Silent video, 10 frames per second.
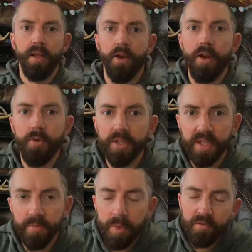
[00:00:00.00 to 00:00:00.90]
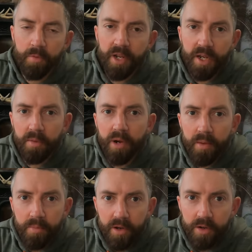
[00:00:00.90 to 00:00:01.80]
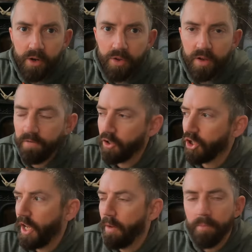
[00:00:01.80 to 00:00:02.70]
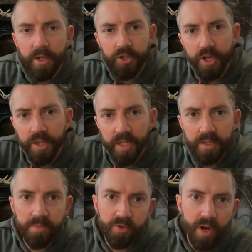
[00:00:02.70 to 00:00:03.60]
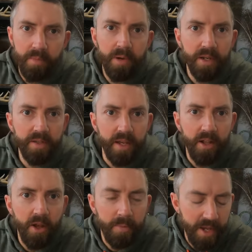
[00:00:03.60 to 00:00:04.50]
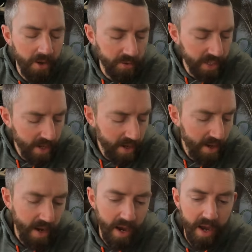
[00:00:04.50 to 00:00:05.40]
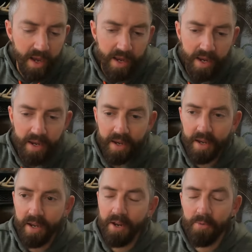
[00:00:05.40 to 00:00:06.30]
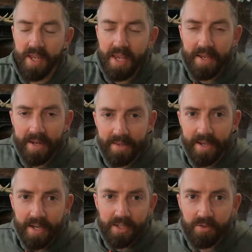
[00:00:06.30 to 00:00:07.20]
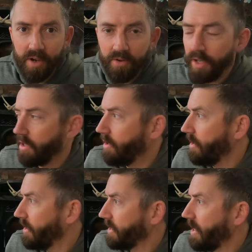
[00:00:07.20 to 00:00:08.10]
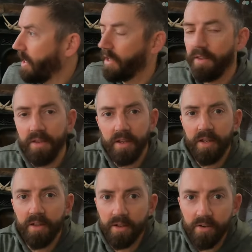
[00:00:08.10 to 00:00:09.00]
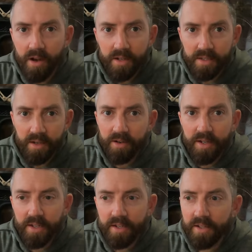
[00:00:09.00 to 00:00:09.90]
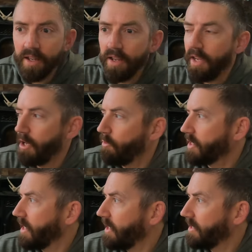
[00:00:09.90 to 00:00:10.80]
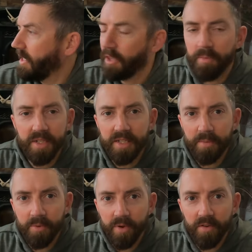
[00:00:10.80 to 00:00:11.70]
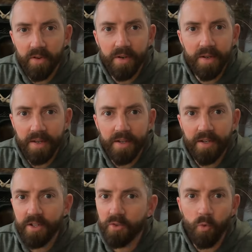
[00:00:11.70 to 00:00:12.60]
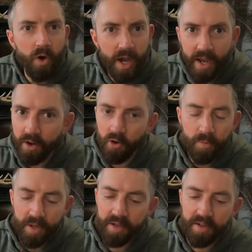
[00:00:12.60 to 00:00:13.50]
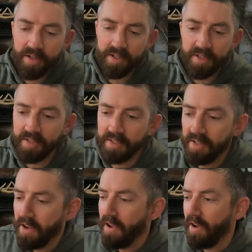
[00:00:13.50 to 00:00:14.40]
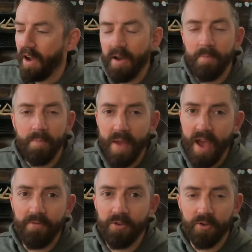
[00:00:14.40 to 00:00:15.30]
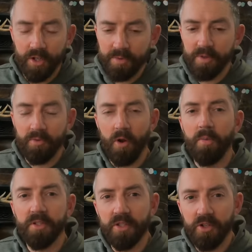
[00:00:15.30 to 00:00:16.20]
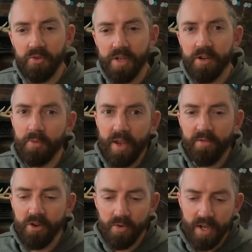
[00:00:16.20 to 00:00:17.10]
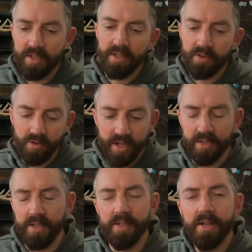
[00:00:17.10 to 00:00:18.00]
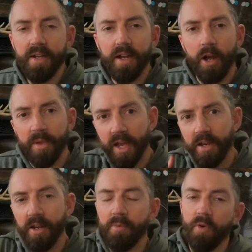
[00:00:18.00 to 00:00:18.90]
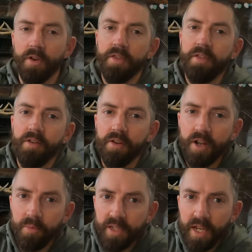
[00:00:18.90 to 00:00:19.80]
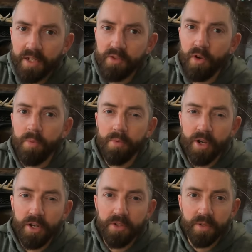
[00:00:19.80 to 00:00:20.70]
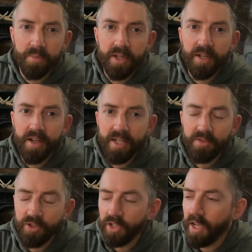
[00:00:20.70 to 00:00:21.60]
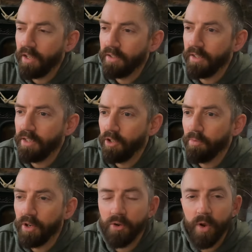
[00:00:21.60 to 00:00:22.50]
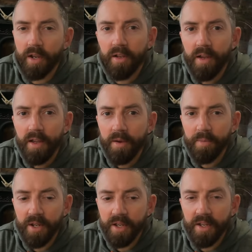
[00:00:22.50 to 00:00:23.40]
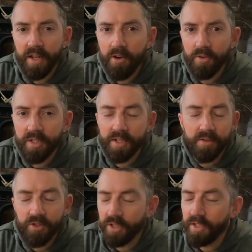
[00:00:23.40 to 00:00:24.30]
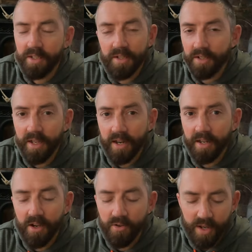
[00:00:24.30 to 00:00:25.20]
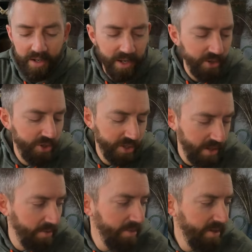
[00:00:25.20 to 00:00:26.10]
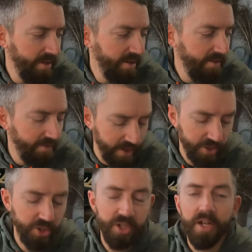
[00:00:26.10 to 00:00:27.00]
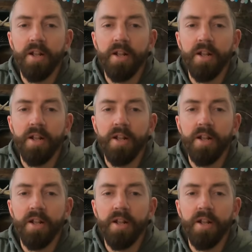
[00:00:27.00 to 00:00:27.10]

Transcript: Alrighty, what's up everybody? Brian Baker here with Hunt Fish Camp. Make sure you hit that subscribe button, that'll help me out. Uh, and we can't get on the ice around here, at least not in the La Crosse area in Wisconsin on the Mississippi River. It is wide open. It is uh, after Christmas, we're almost to the new year and we have no ice. It's crazy. I'll be headed up north here in a couple days, so I'll be bringing you some uh, ice fishing content here pretty quick. I'm gonna get out, just gotta get out and catch some fish.